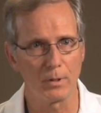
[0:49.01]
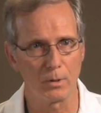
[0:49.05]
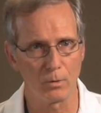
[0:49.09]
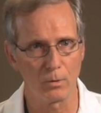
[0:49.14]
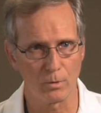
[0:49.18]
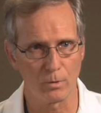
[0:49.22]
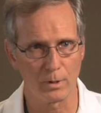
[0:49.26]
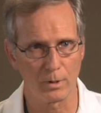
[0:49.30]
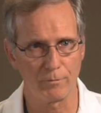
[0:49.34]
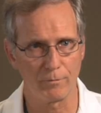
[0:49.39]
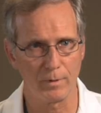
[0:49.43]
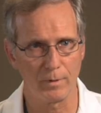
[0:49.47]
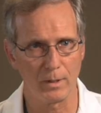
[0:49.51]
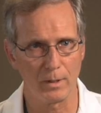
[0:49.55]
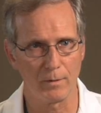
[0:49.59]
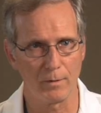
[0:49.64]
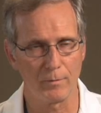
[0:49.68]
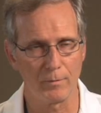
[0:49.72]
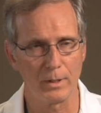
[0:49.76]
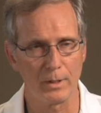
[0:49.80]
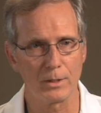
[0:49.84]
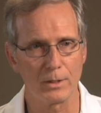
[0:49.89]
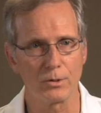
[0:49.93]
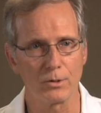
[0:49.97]
aortic
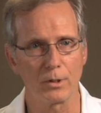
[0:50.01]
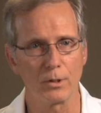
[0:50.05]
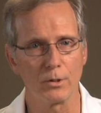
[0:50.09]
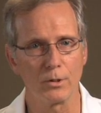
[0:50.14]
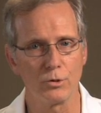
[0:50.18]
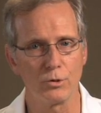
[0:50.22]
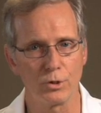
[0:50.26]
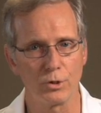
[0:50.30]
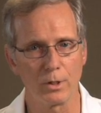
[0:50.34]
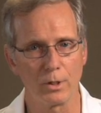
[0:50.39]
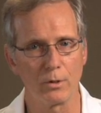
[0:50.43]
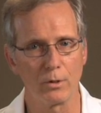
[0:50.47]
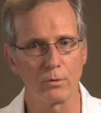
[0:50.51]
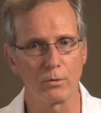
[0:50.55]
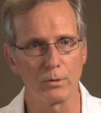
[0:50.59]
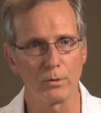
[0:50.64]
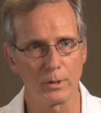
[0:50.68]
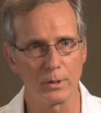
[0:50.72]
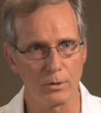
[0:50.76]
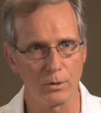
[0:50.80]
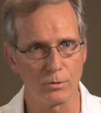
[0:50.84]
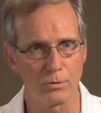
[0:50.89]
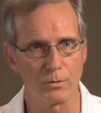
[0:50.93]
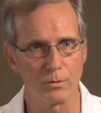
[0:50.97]
valve, and that's a congenital
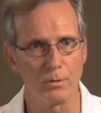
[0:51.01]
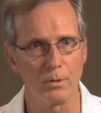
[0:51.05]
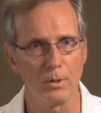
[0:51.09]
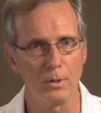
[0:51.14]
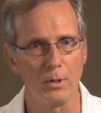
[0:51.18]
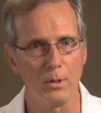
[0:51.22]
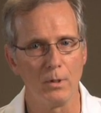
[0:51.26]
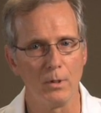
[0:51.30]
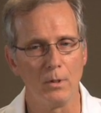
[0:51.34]
lesion.